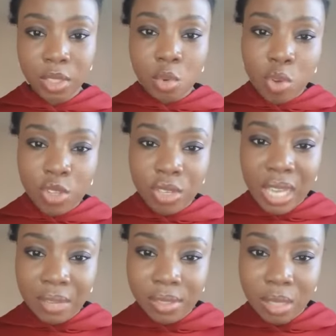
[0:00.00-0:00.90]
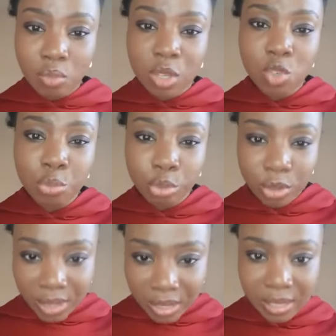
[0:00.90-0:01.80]
When you love someone, you
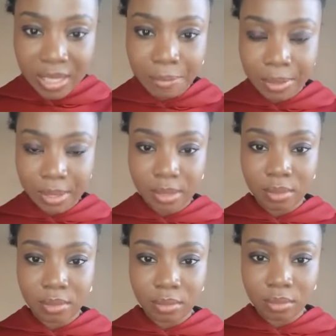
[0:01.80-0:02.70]
protect the person.